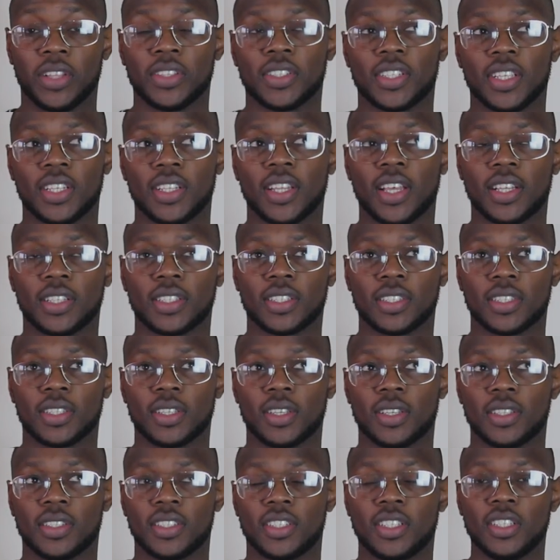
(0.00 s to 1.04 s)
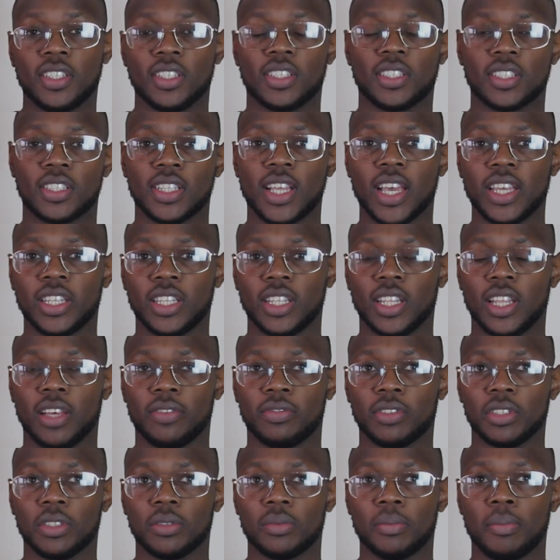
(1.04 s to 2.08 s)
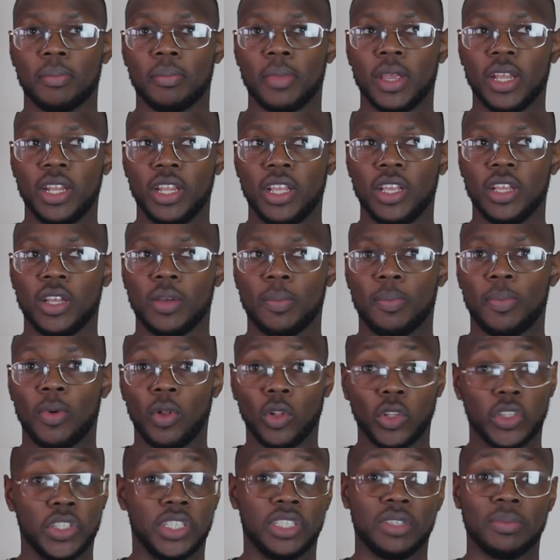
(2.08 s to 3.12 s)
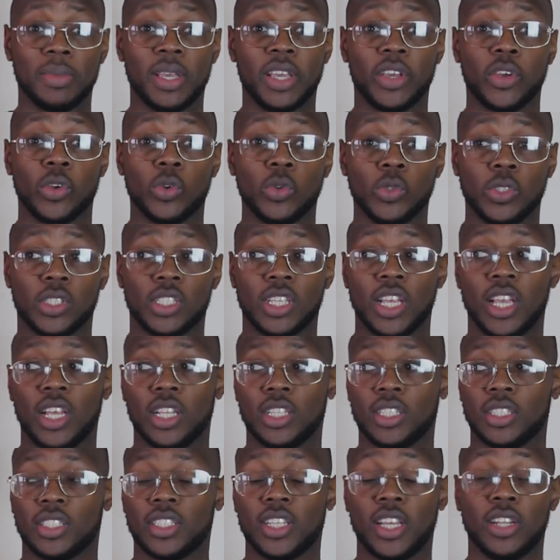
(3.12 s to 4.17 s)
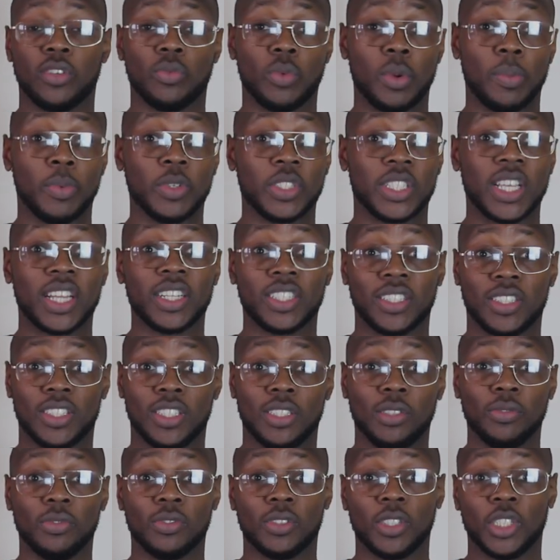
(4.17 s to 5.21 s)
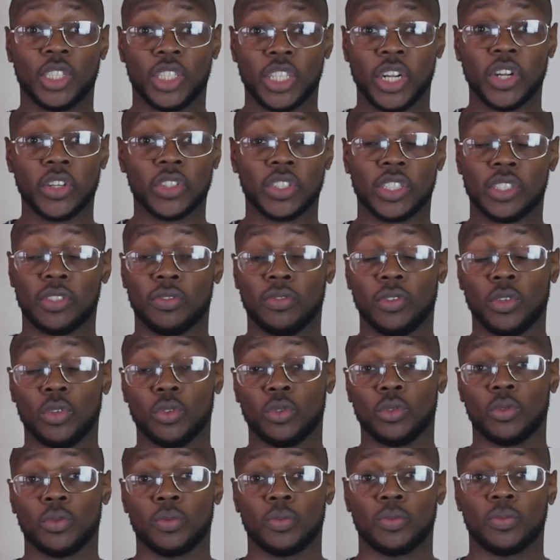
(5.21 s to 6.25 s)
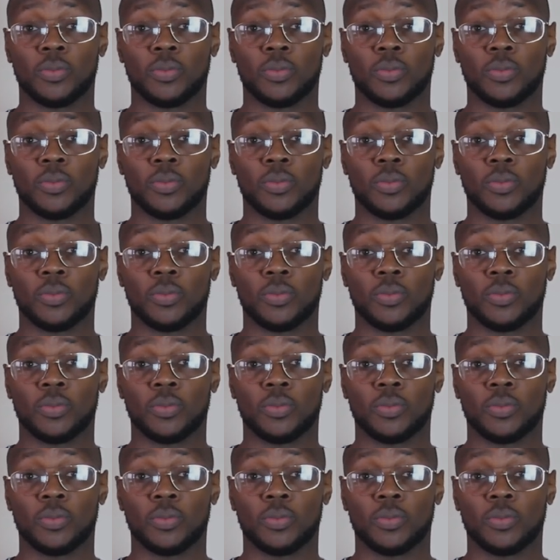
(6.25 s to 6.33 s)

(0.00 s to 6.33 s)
we can say that since 9-11, many policymakers and state representatives share this view.